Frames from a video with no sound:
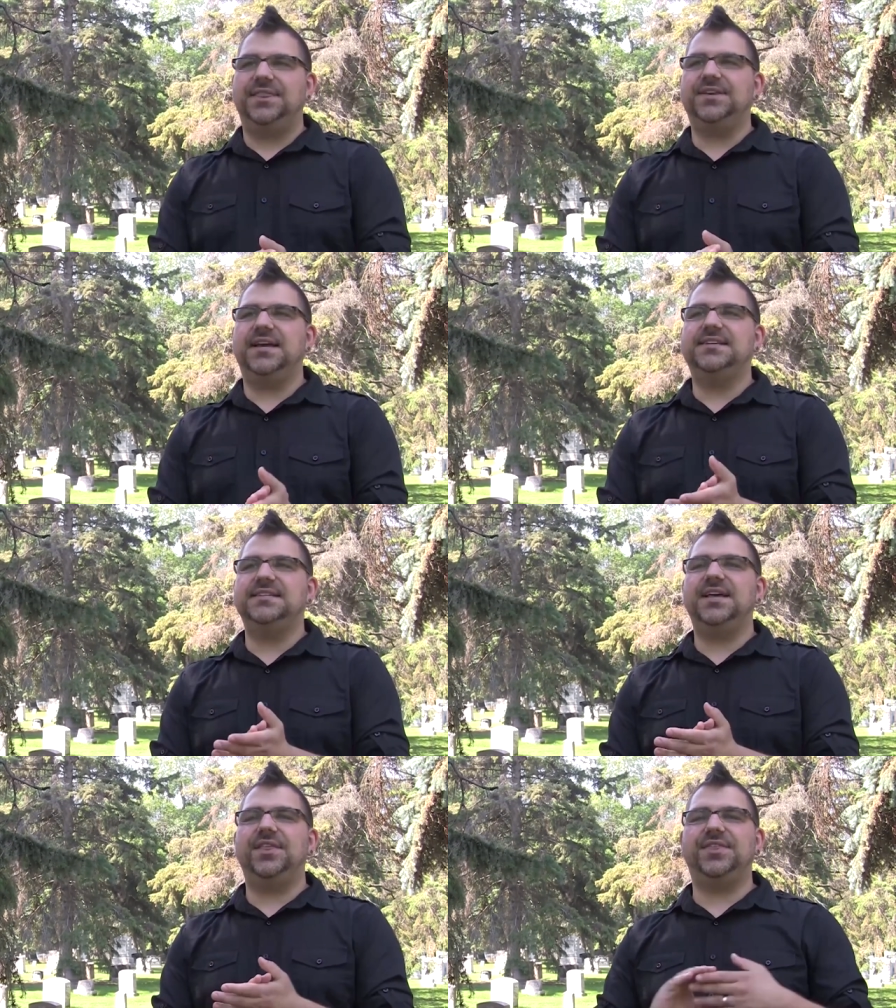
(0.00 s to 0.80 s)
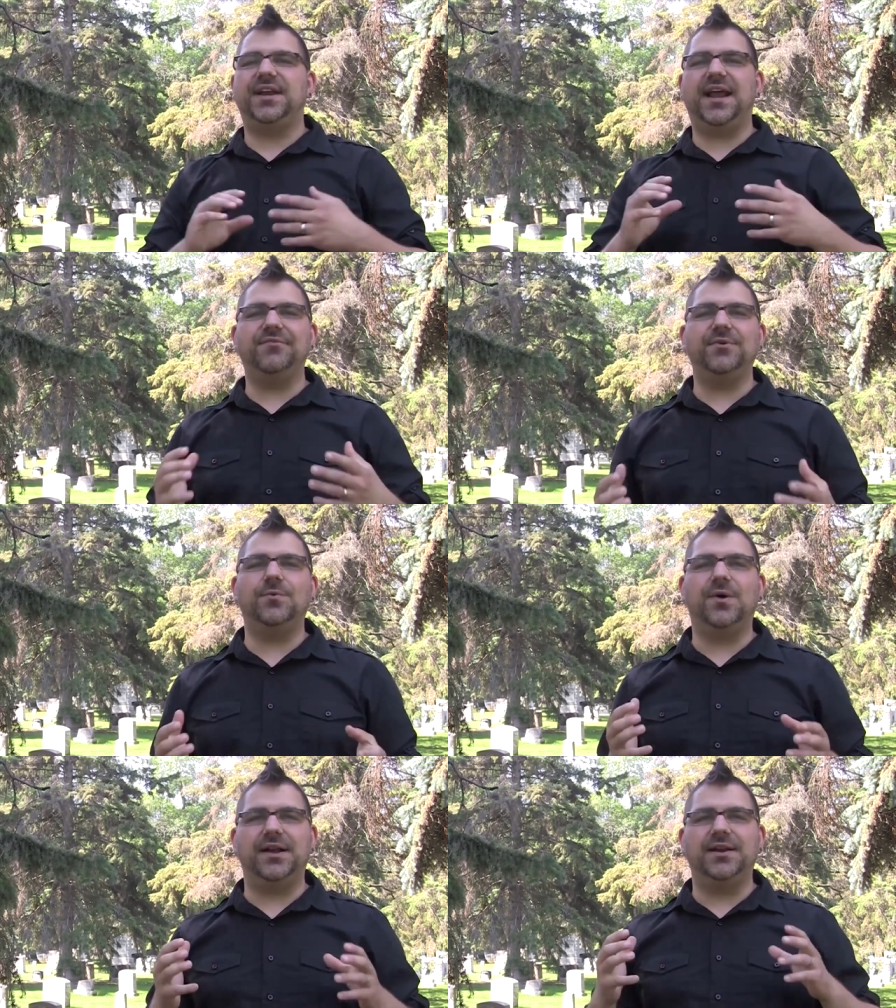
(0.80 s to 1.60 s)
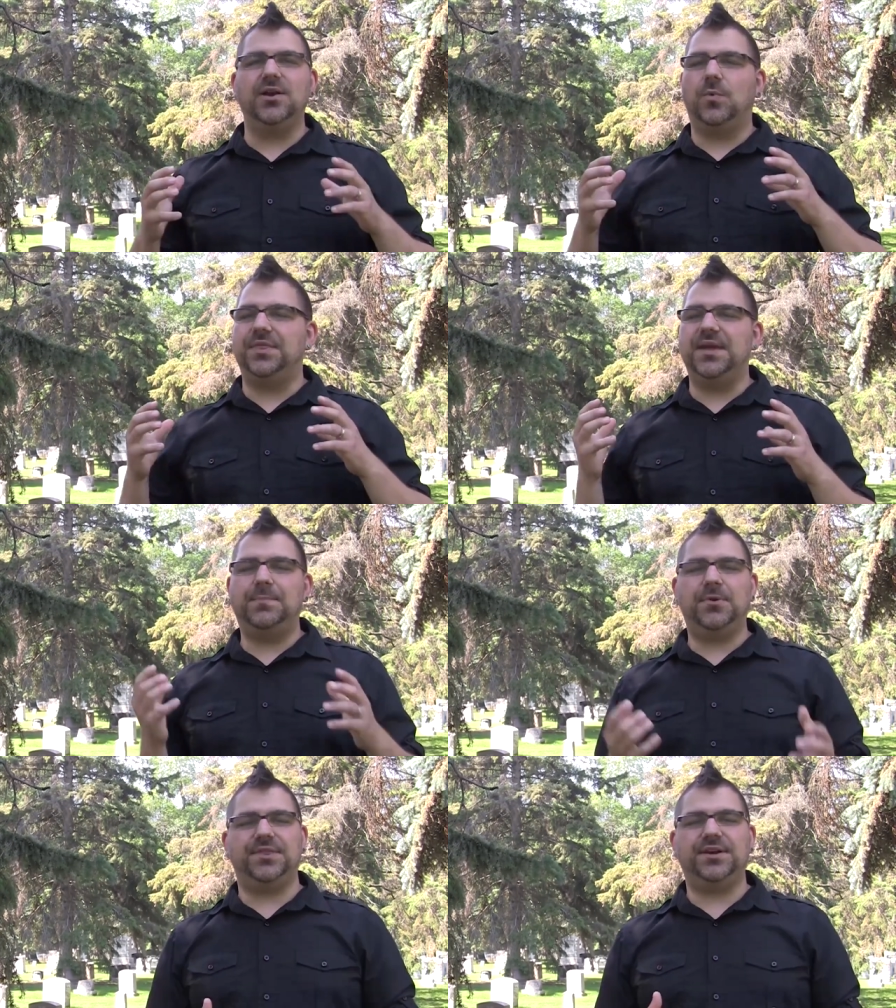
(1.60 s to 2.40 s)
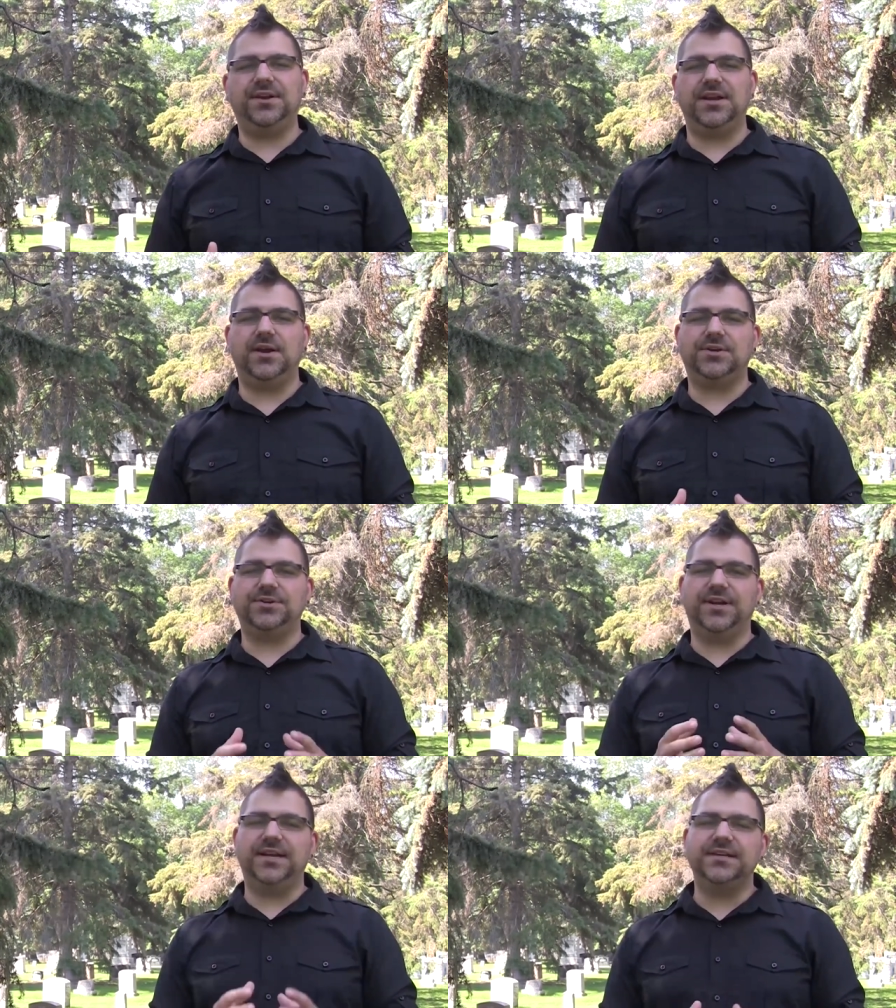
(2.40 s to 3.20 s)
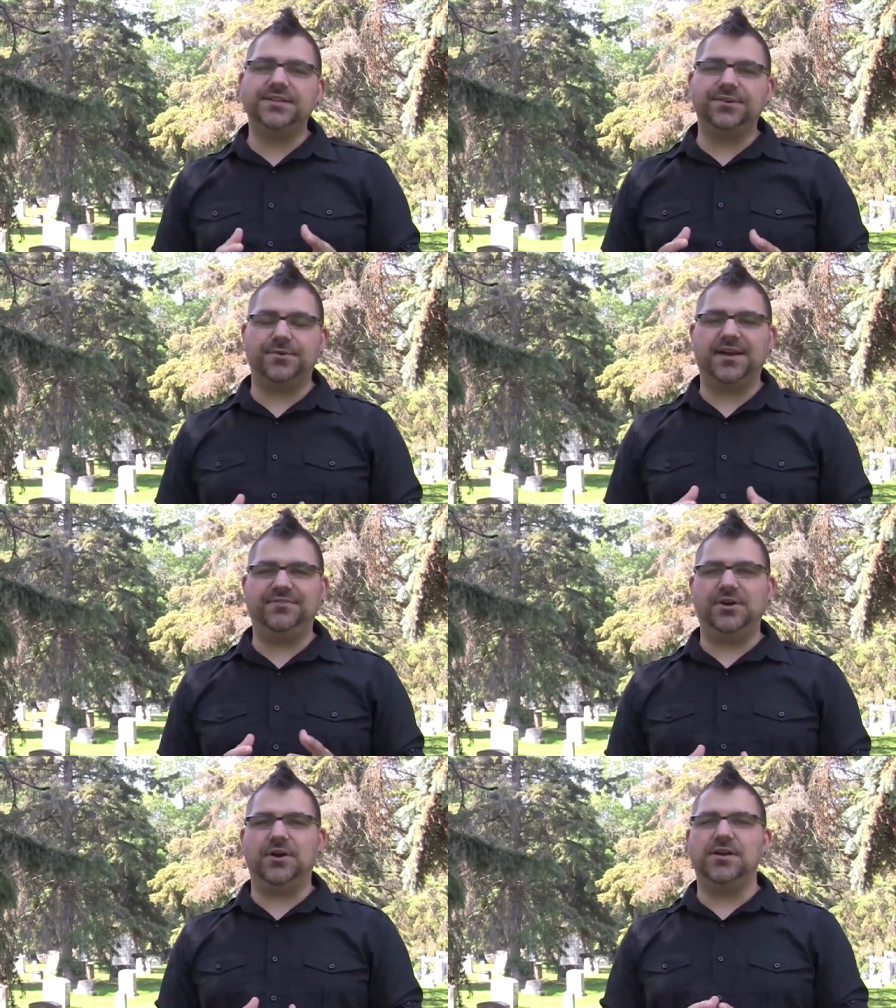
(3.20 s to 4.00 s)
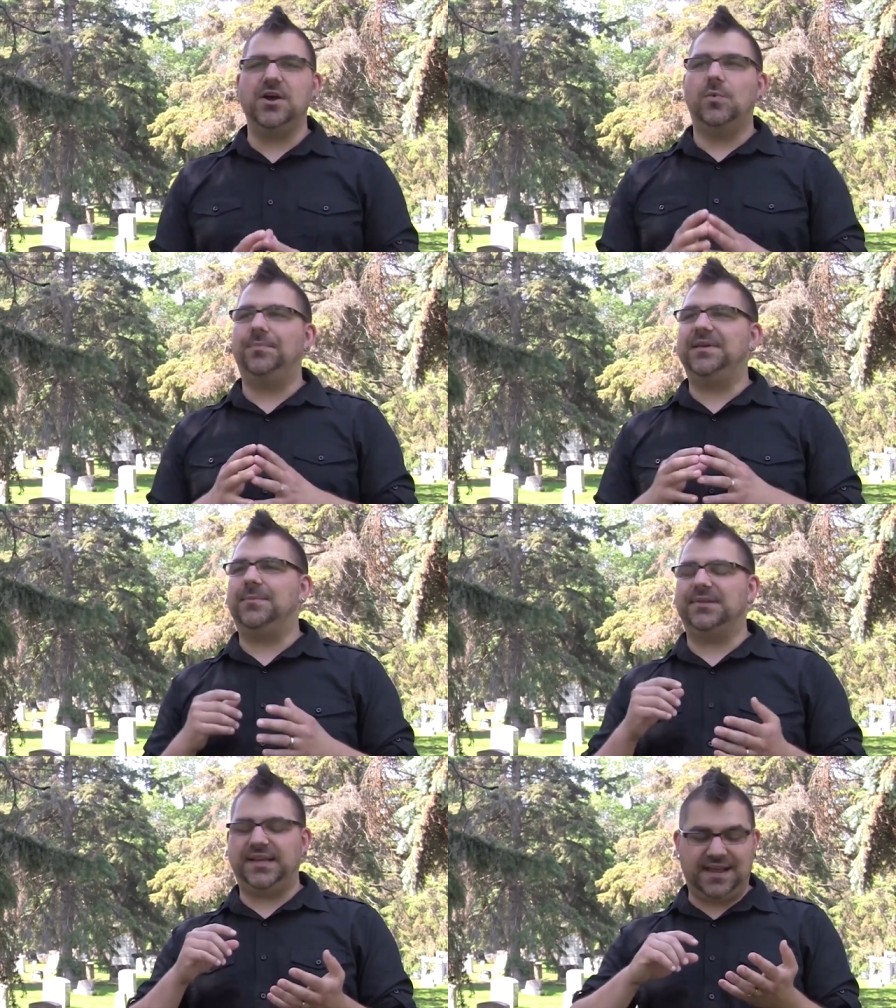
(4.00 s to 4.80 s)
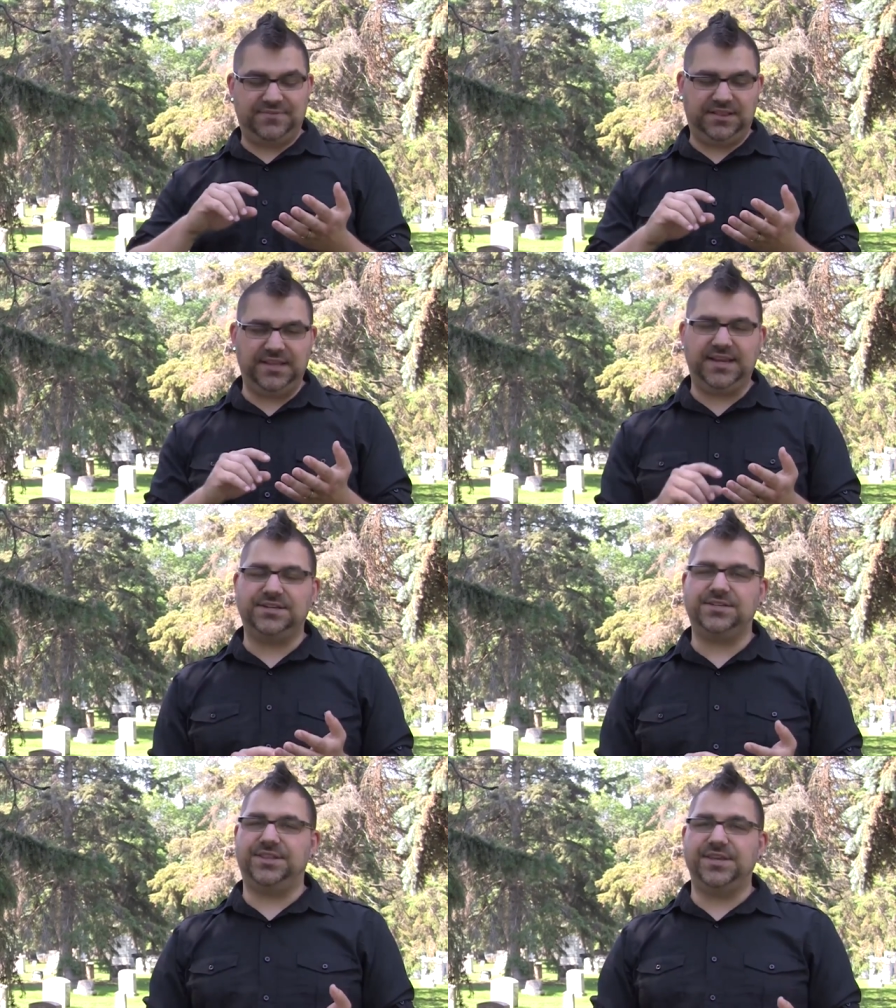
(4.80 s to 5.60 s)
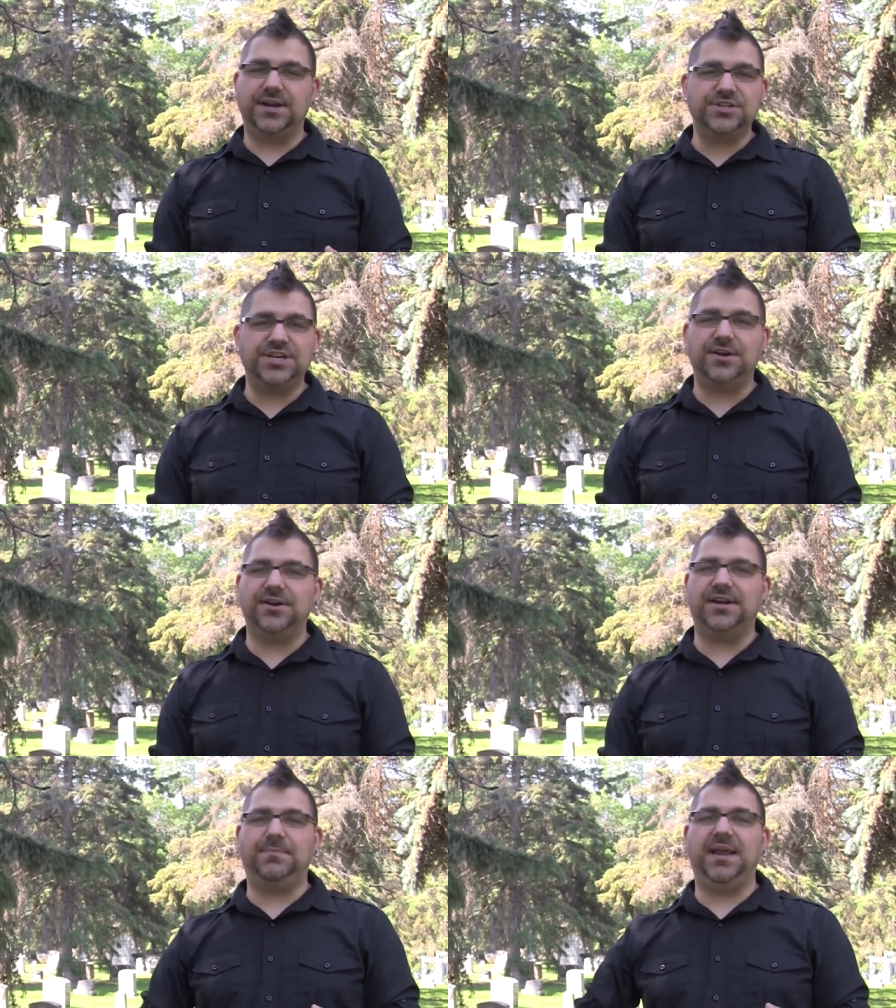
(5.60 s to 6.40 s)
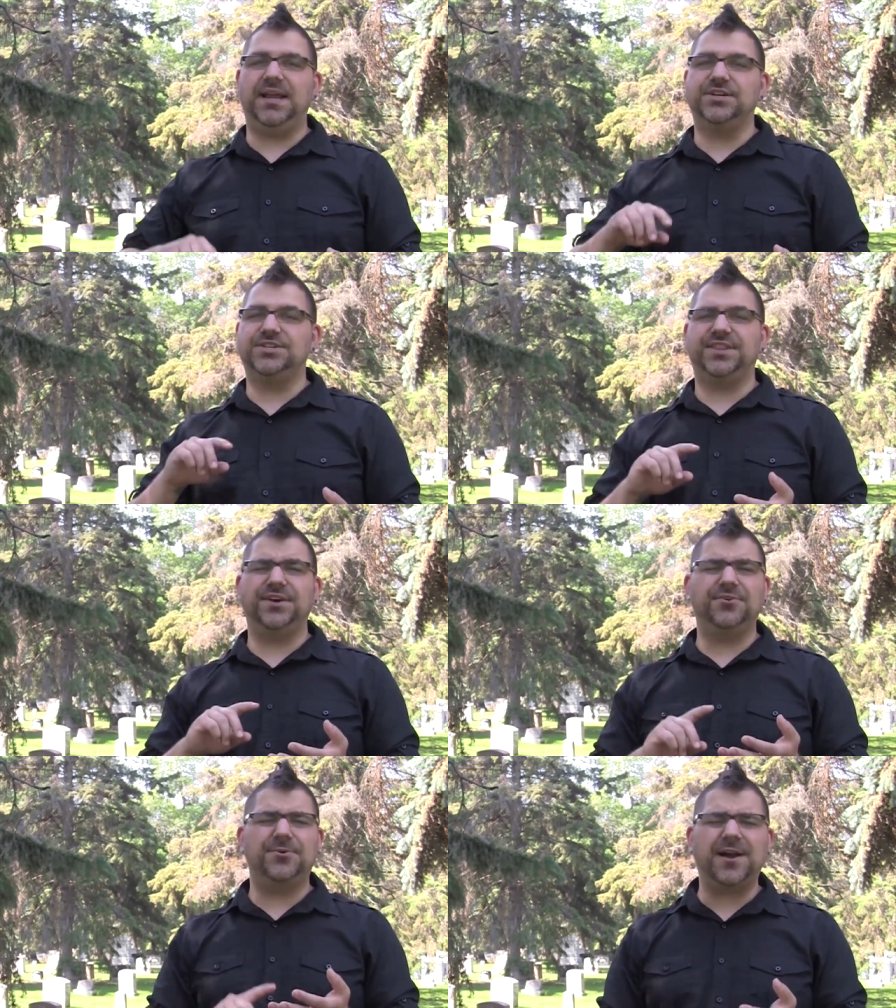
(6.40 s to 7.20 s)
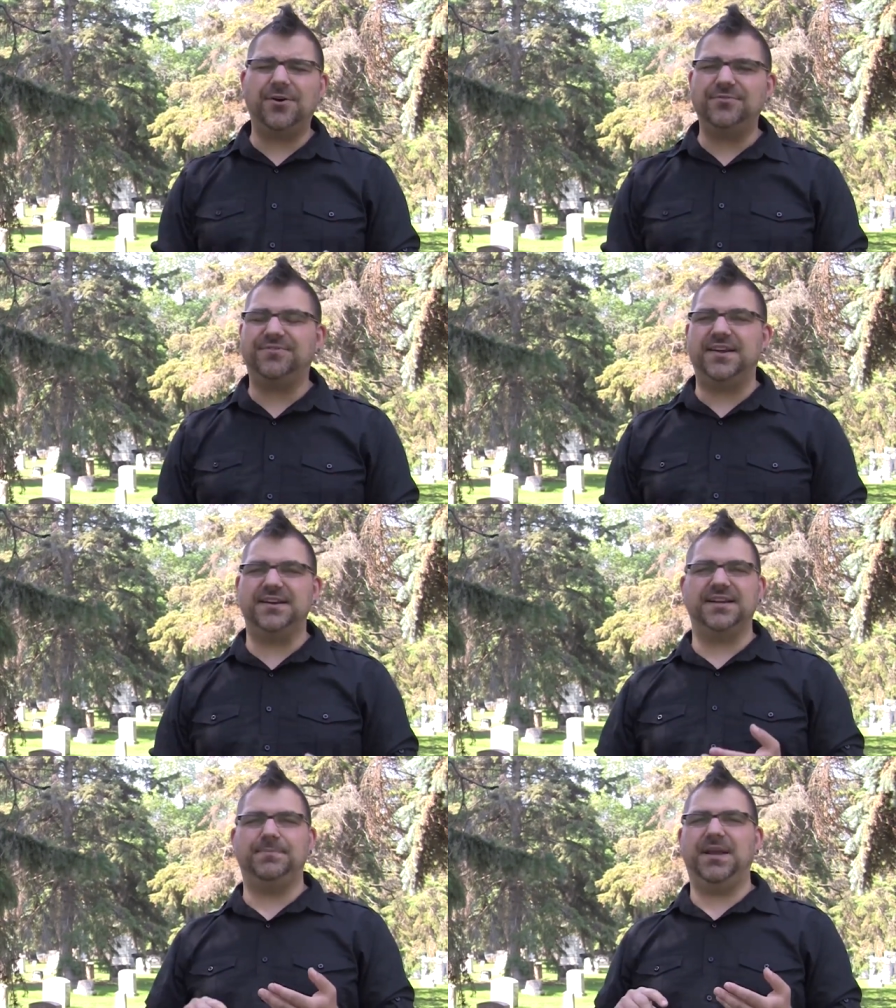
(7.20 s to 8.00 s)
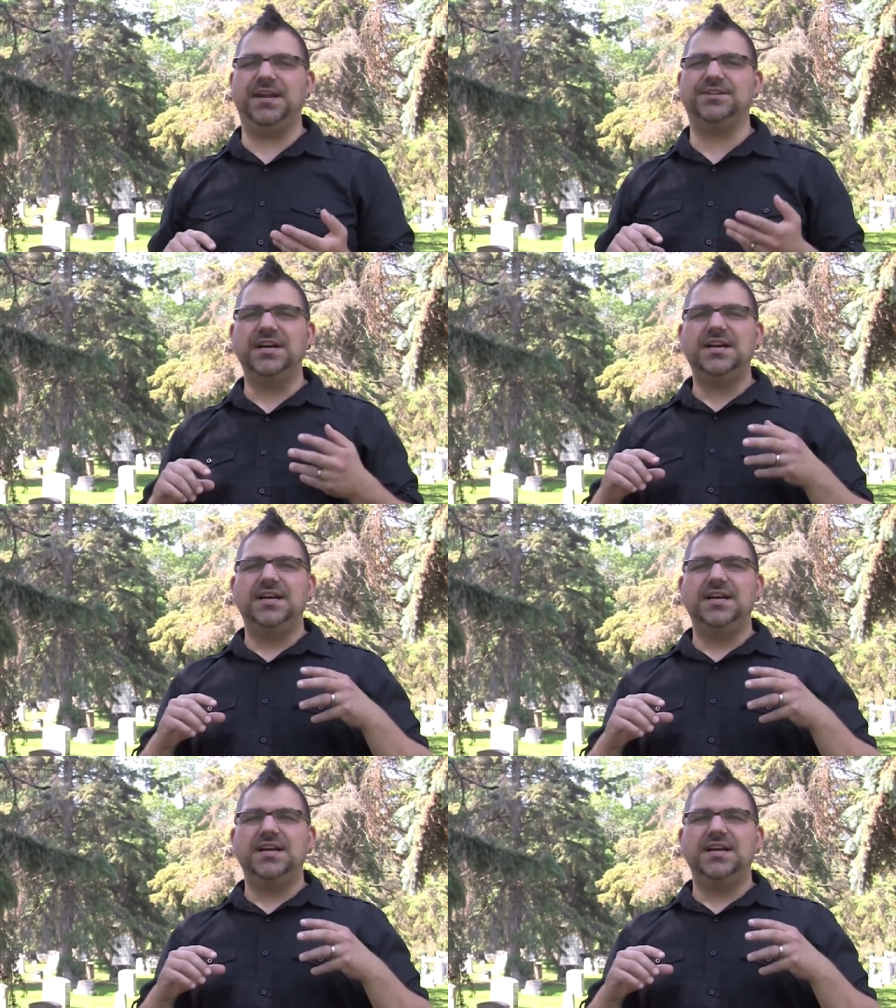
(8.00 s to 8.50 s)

The idea that everyone, when they put their character into the graveyard, will be able to have a link to their charity page, to their crowdfunding page.